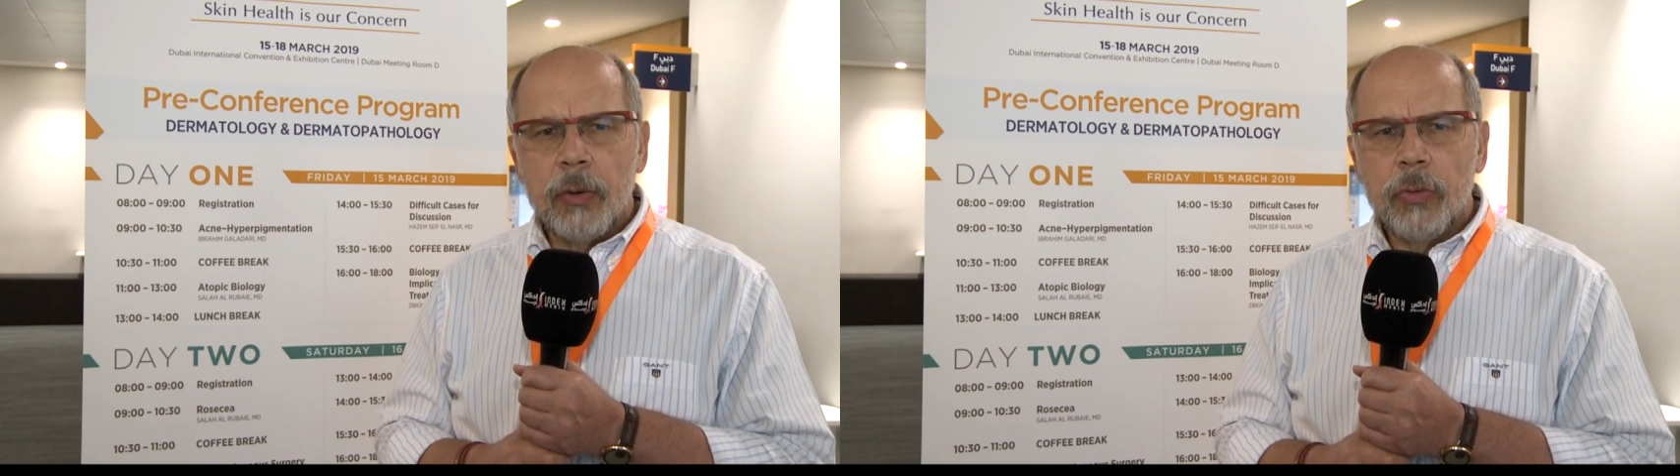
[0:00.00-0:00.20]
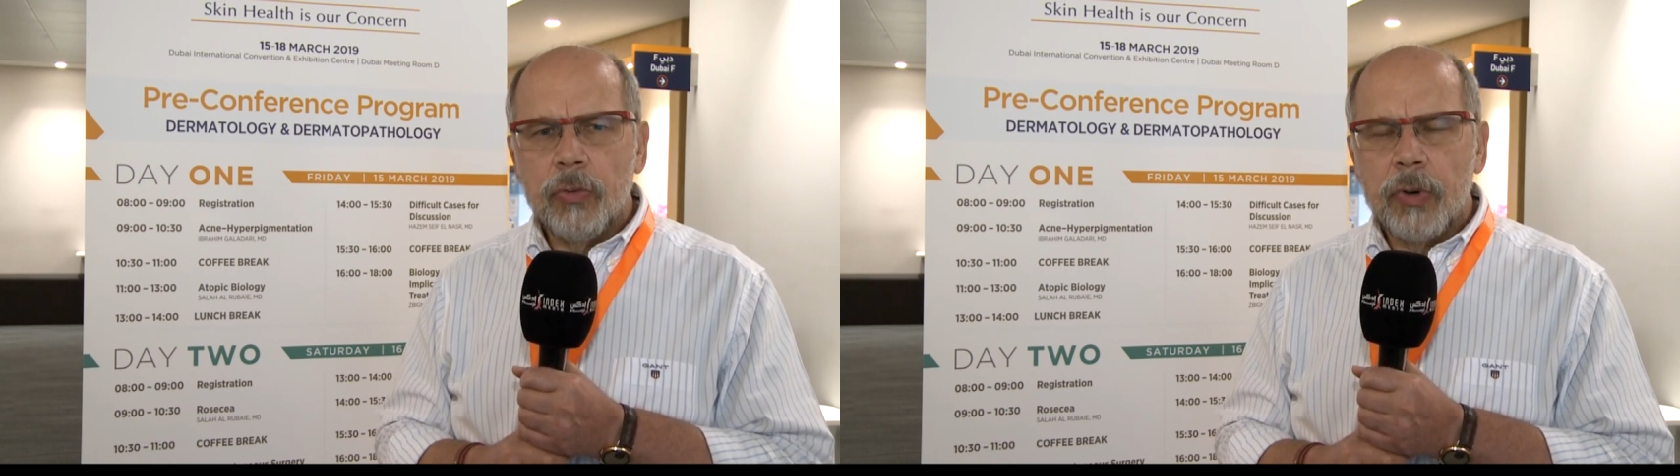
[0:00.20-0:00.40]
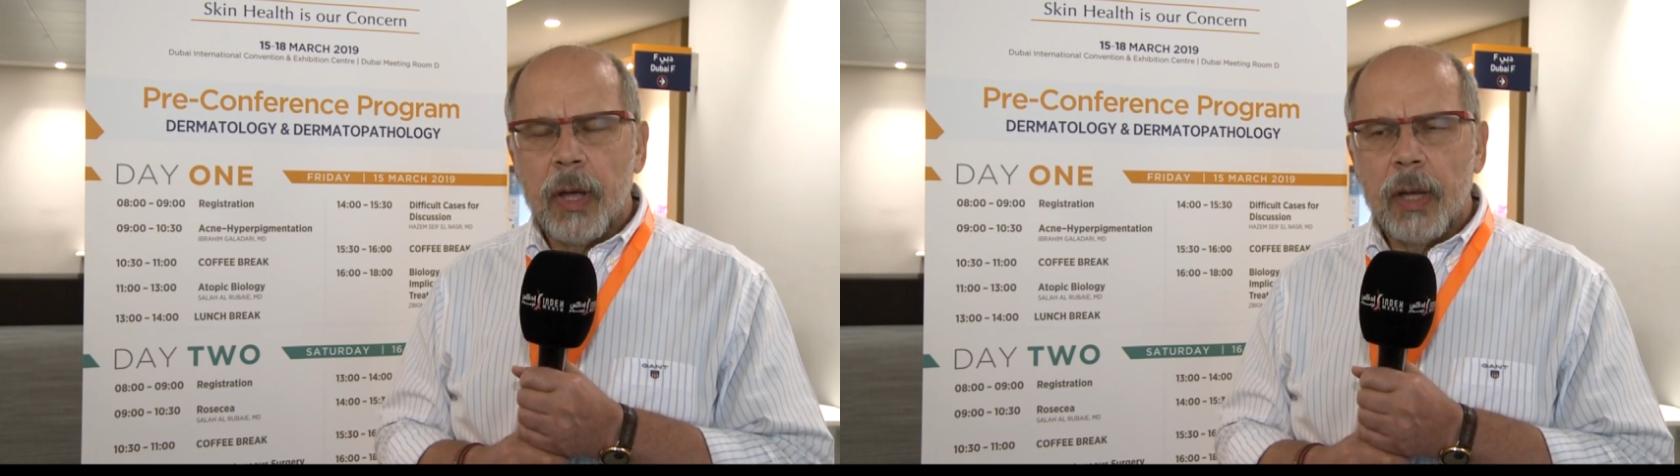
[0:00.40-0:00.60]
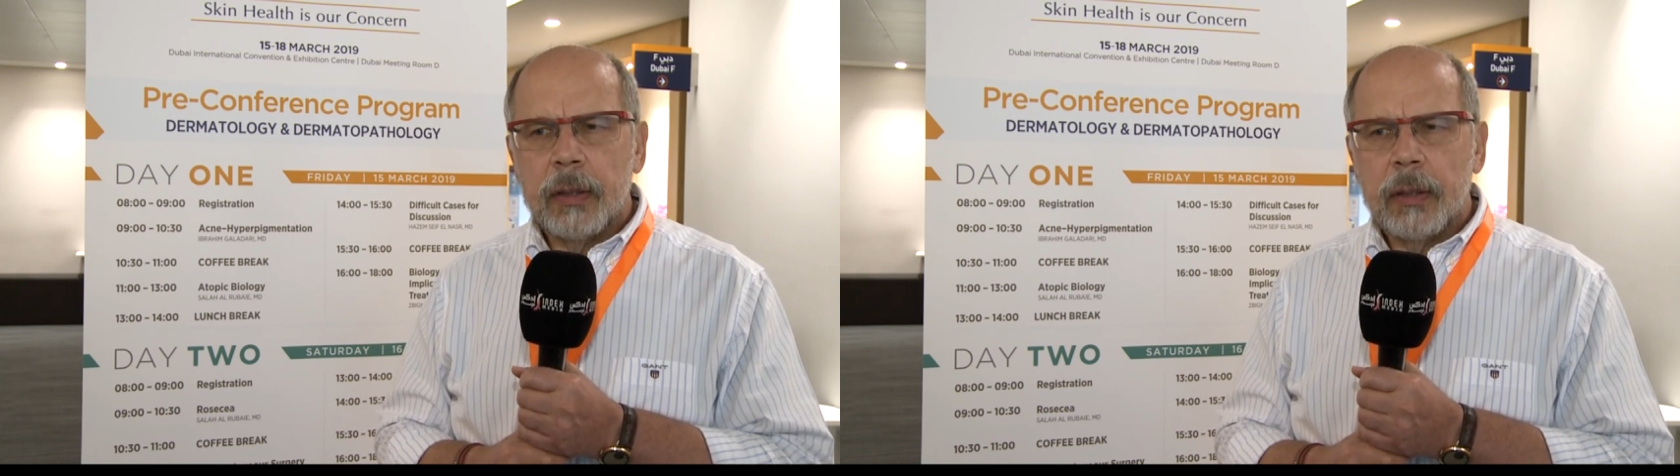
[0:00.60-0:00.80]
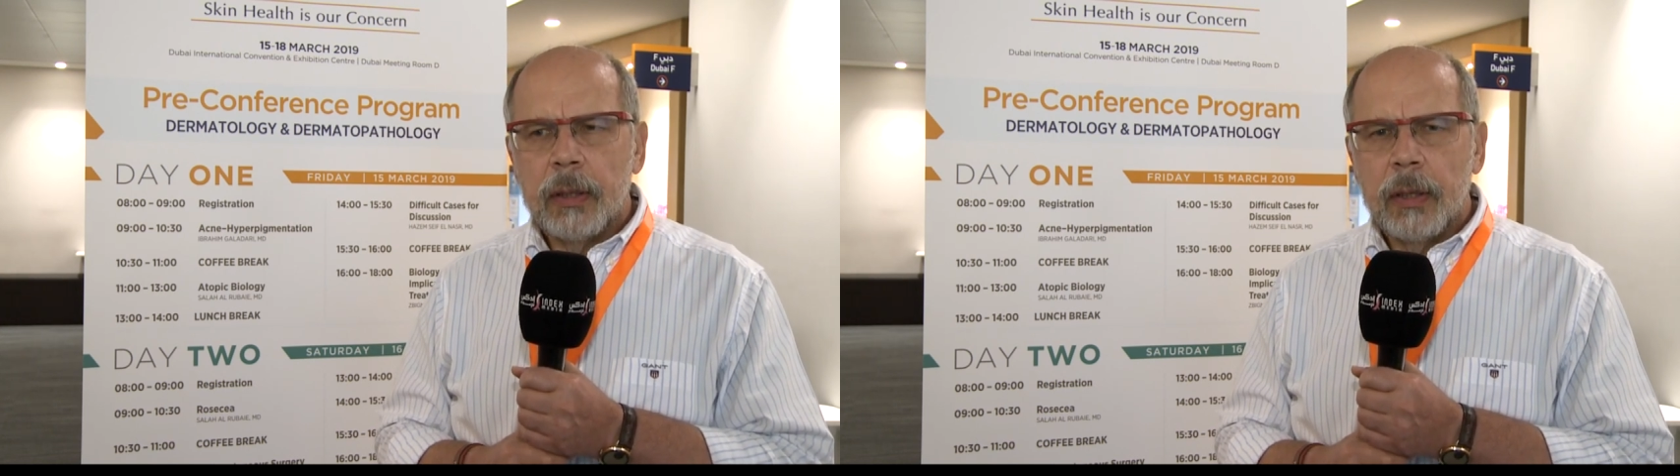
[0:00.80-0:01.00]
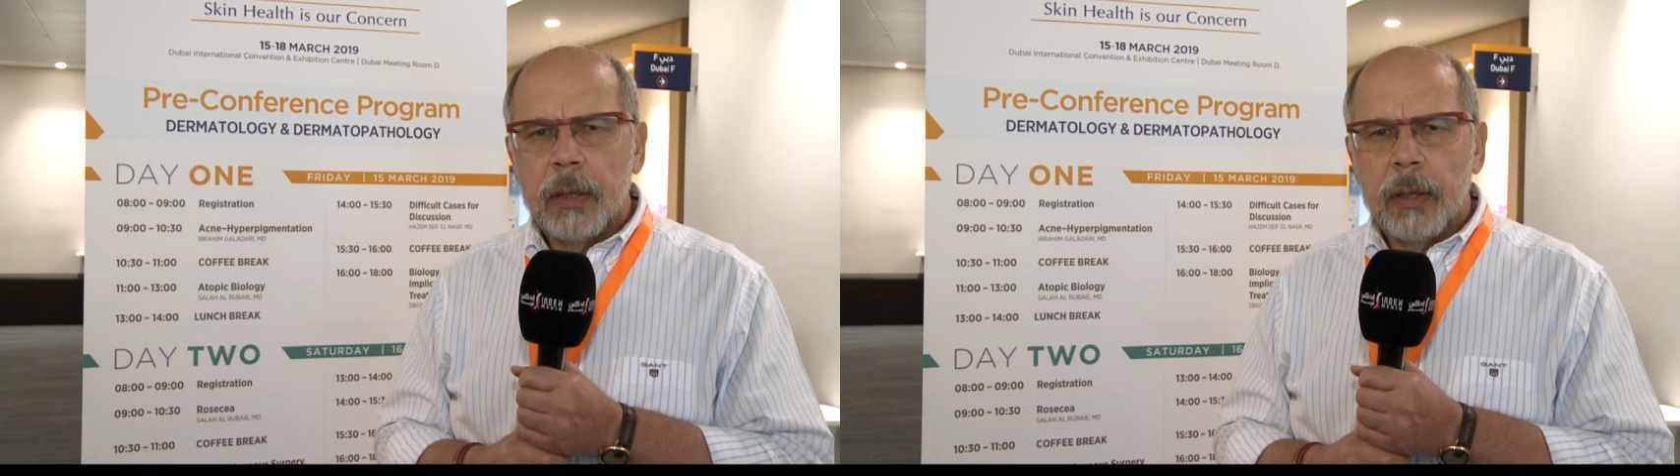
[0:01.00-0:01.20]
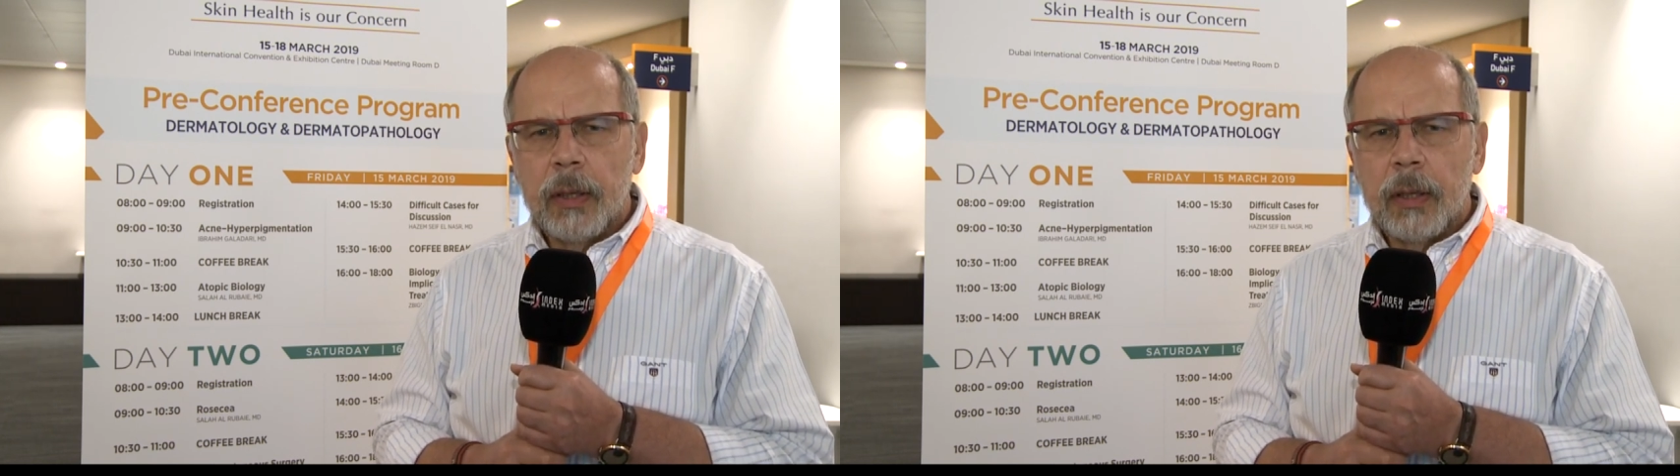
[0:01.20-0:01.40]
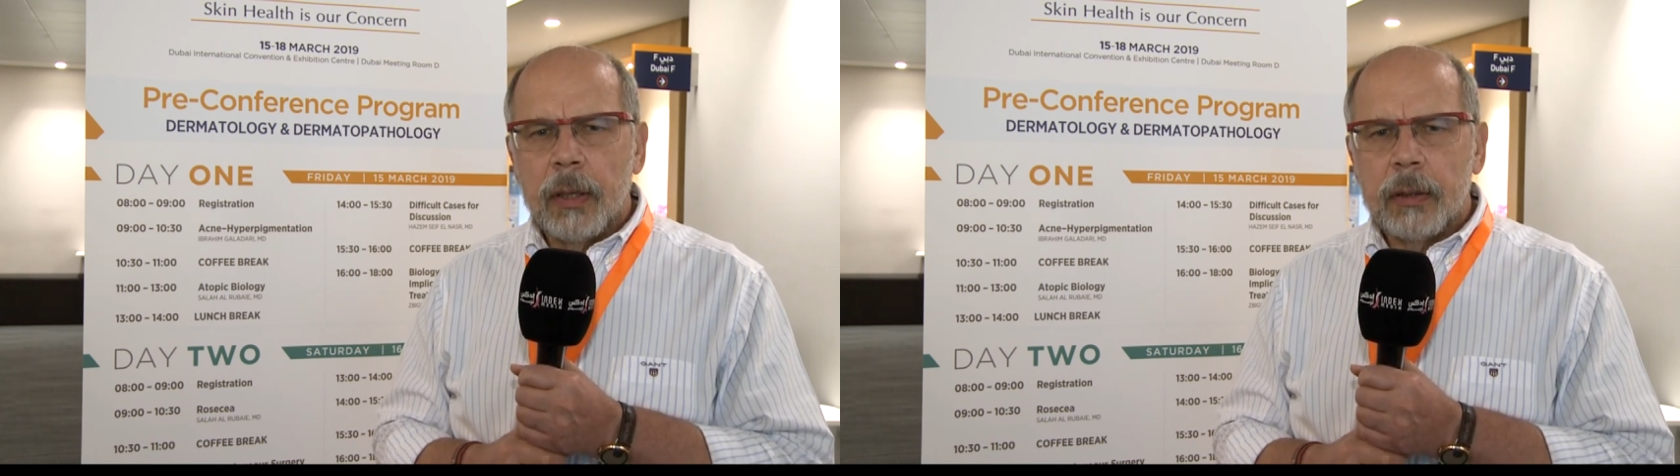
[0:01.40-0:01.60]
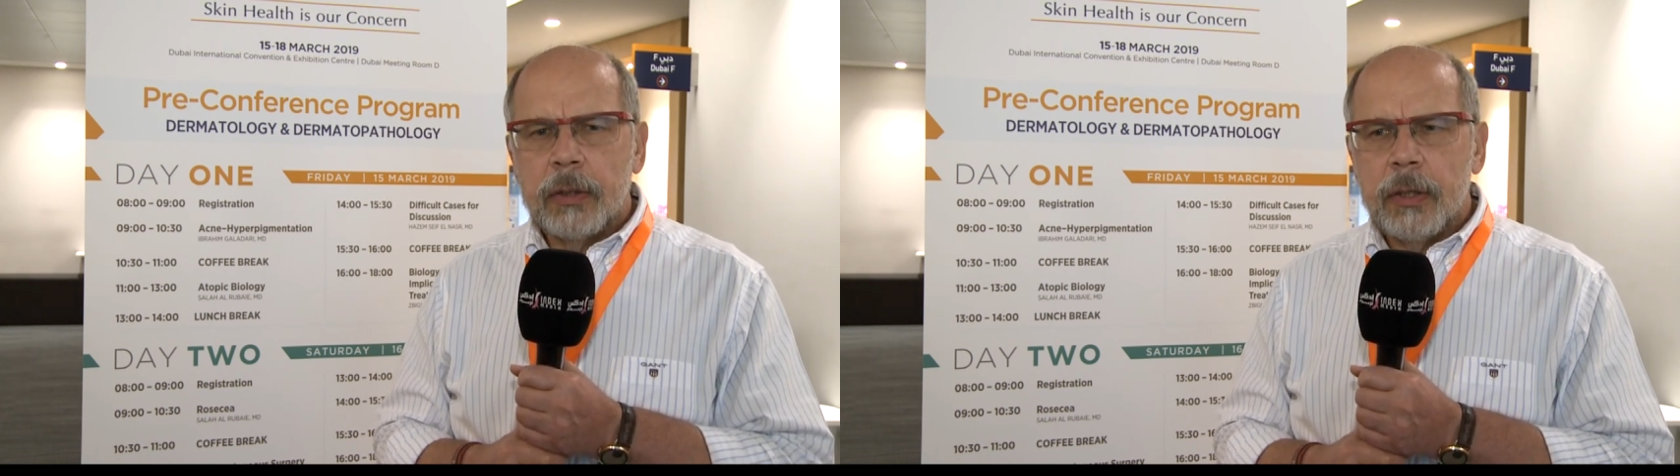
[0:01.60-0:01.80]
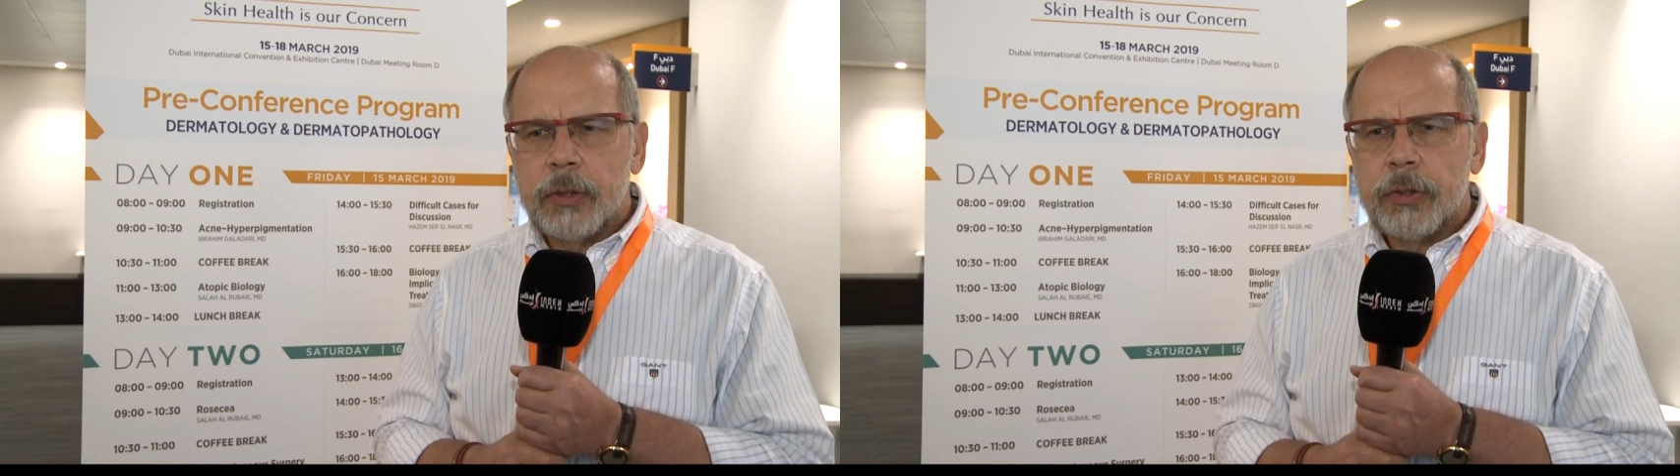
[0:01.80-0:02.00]
who can
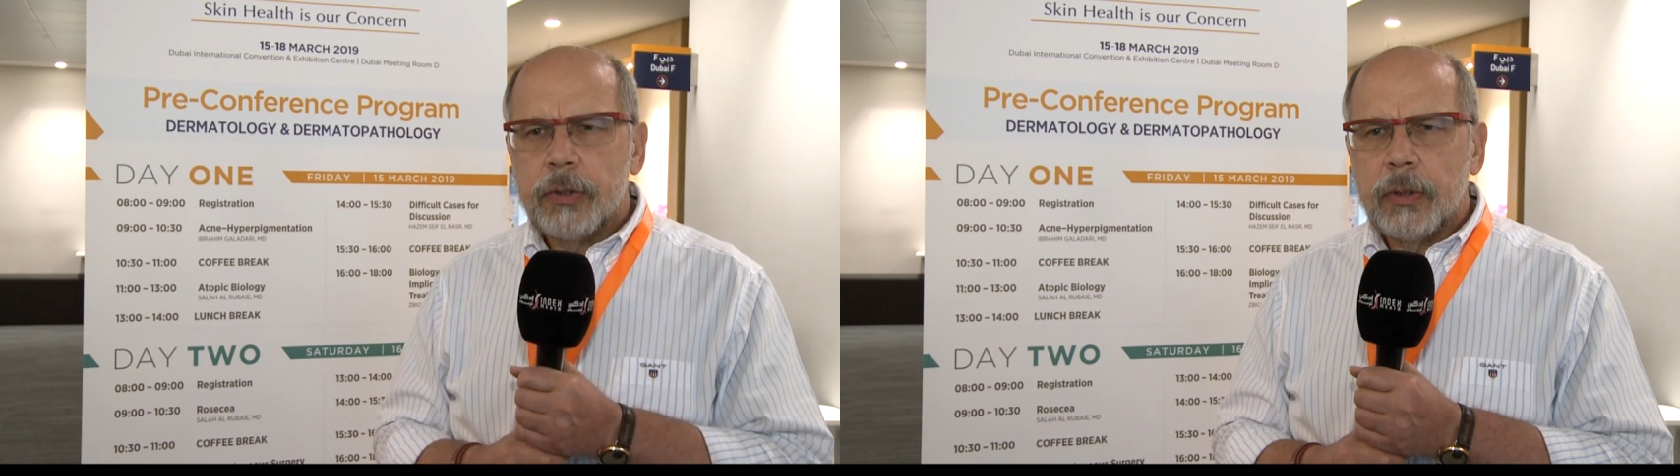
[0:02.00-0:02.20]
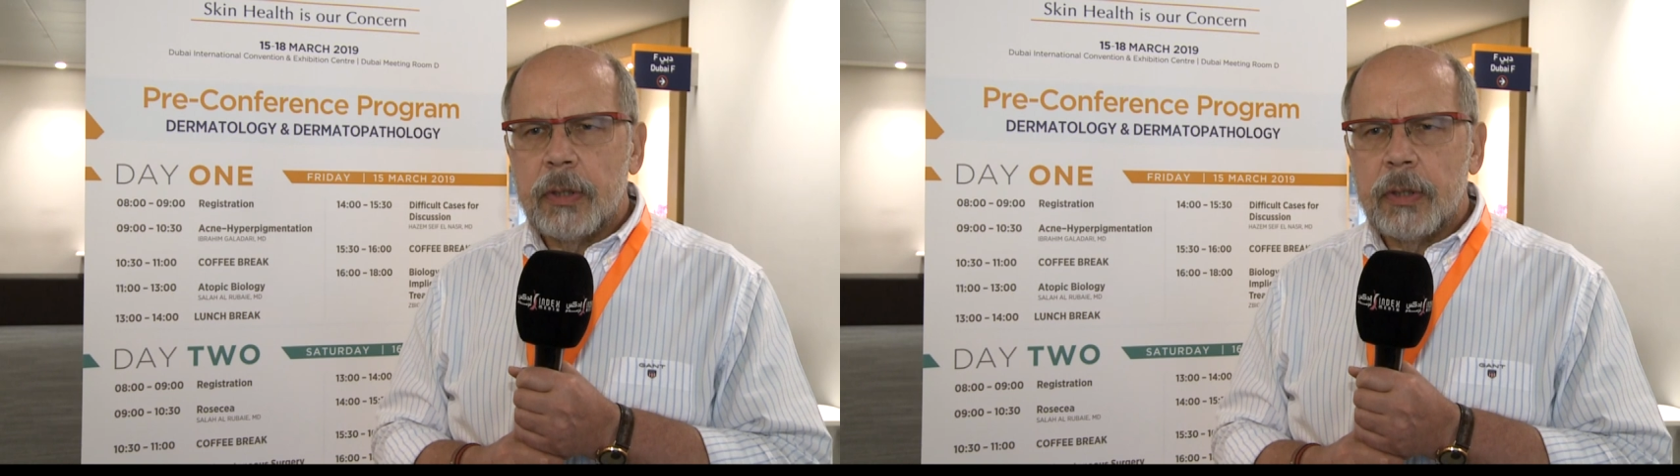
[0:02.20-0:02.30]
teach